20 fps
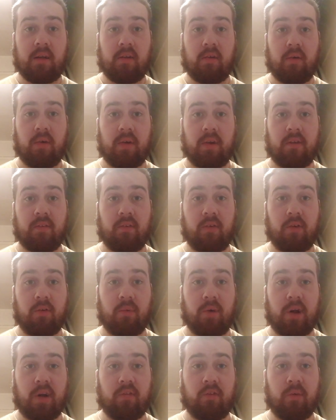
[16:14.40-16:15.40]
So I just woke
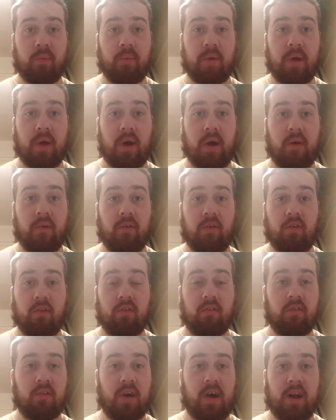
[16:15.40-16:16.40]
one over a bit. I was just
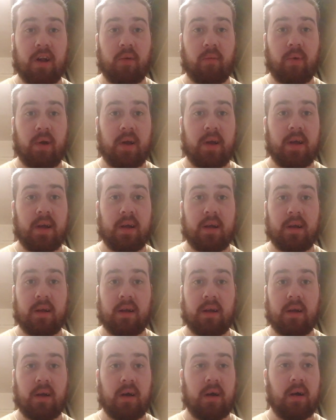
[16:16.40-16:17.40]
chatting away.
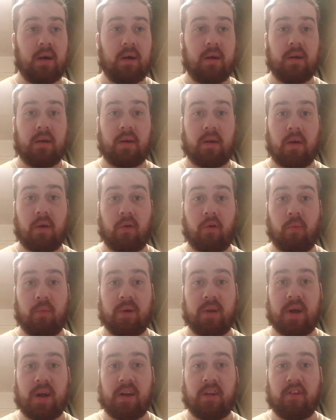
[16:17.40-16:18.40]
Don't call me
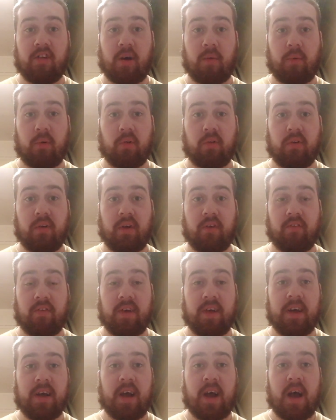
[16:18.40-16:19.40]
down in the chat box for
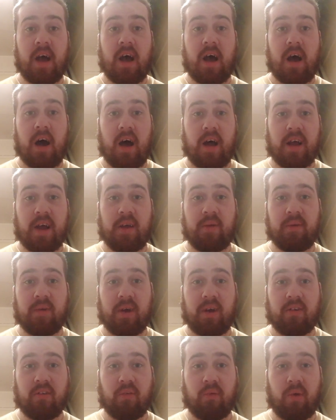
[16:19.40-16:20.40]
nothing. I hope you
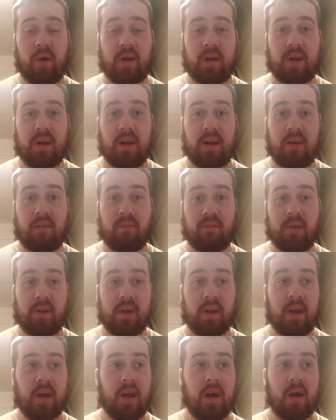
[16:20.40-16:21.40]
guys all had a
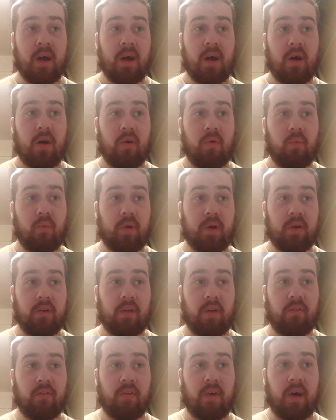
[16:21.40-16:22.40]
lovely week
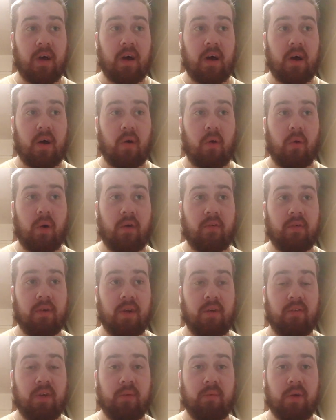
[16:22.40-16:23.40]
so far, or have a
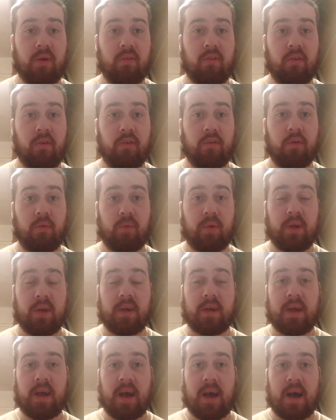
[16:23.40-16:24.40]
lovely rest of your week.
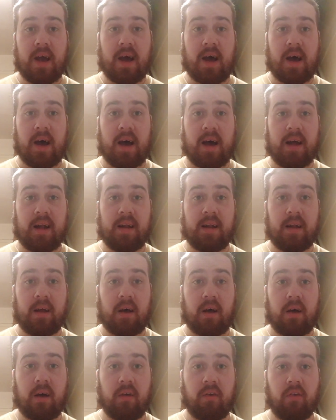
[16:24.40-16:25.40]
And
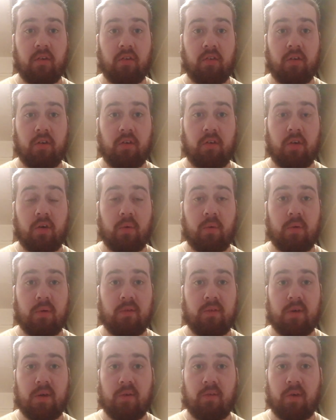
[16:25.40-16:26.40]
I shall see you soon
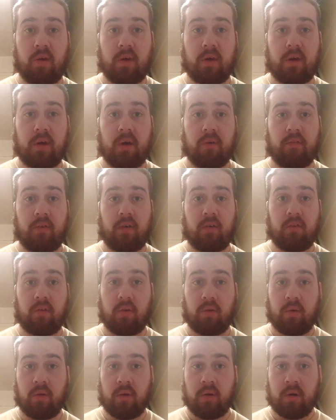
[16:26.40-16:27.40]
with a new vlog coming very
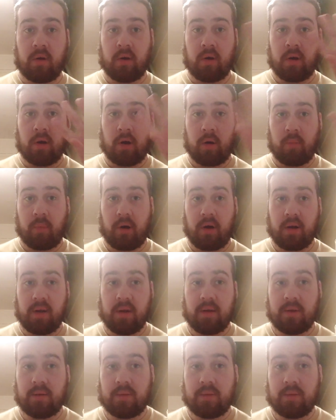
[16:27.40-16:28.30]
soon. Bye.